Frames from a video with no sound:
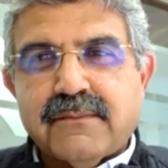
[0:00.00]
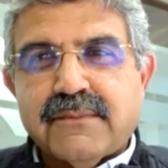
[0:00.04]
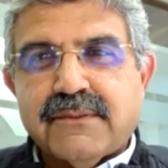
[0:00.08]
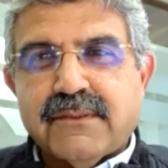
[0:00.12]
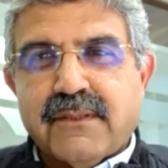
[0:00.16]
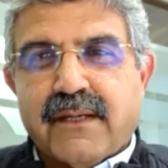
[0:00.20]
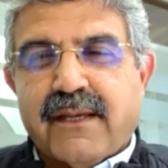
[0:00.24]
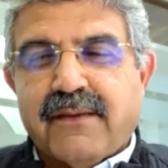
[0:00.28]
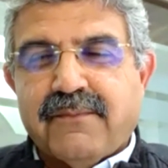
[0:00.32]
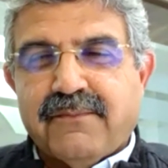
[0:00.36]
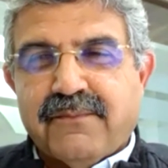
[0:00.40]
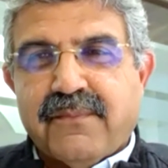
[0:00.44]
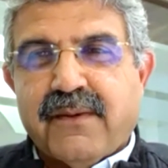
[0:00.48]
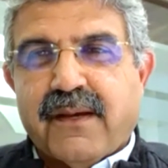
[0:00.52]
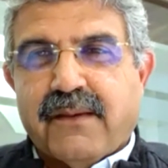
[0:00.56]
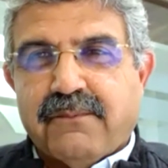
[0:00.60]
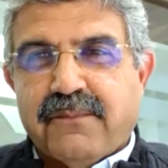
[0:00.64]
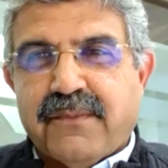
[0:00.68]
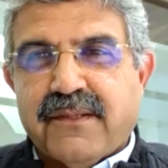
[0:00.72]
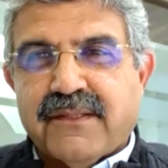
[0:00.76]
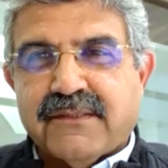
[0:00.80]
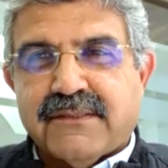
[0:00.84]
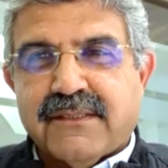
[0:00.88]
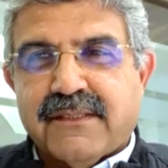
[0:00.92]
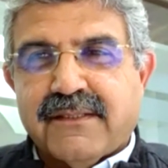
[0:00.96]
So I
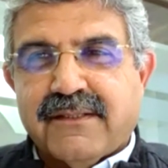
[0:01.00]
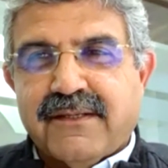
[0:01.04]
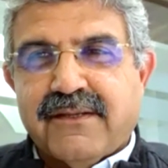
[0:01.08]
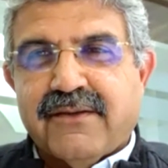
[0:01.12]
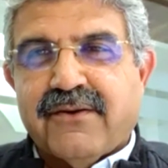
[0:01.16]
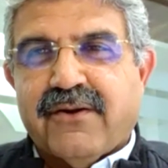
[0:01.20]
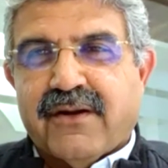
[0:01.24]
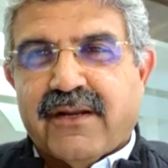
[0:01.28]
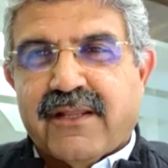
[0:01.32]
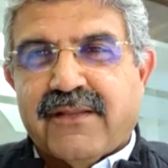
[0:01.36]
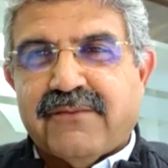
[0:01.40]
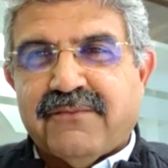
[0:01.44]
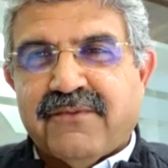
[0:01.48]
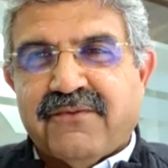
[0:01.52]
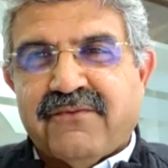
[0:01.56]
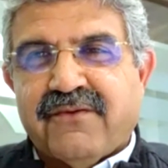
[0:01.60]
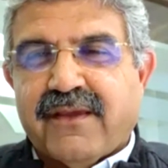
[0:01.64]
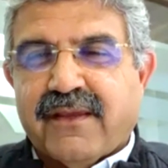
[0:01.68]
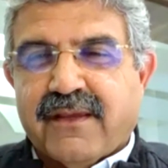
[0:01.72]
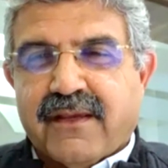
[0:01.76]
basically, God has been very